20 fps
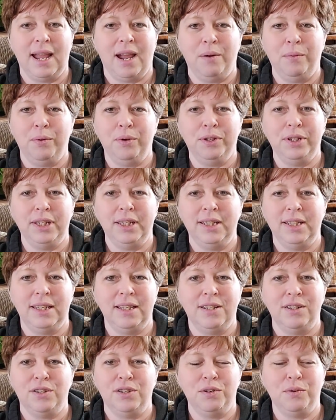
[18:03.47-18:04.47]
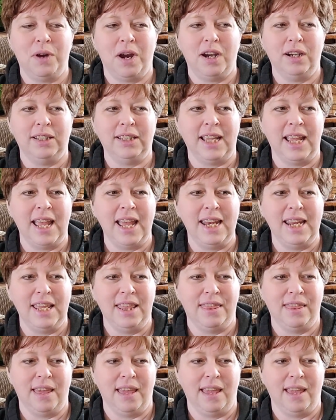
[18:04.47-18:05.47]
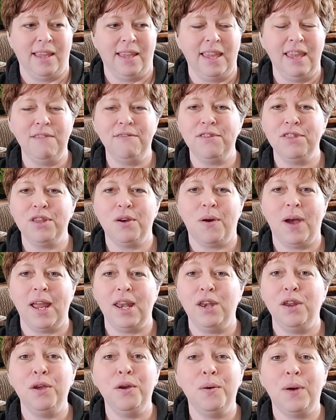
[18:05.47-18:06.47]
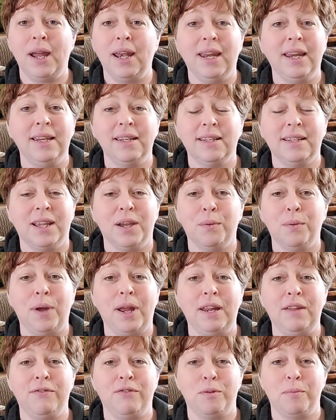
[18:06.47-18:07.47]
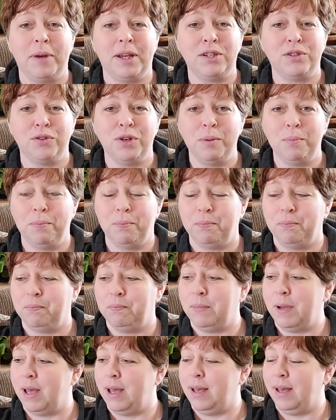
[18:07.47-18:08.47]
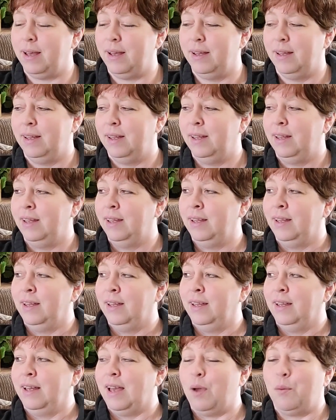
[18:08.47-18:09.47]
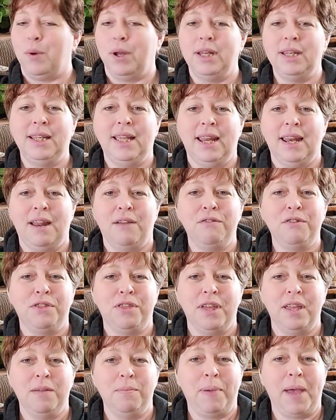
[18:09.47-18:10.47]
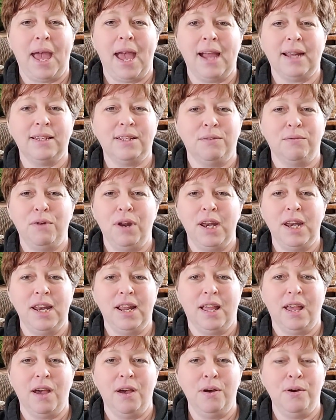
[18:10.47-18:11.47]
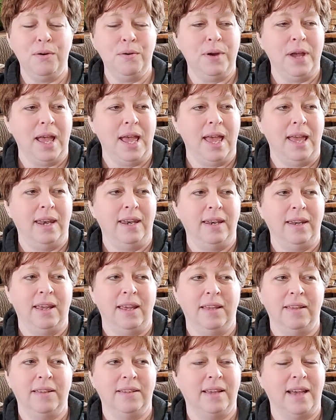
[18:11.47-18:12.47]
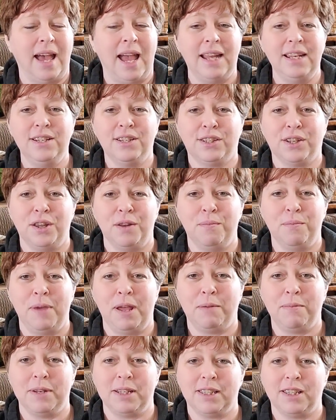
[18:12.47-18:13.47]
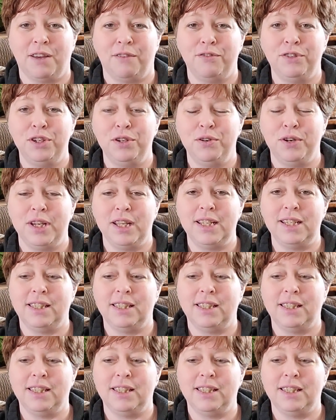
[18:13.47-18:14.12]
I really didn't do hardly anything, even though I knew I needed to get ready for my trip. I wanted to get everything packed and ready to go, and I just couldn't make myself do it.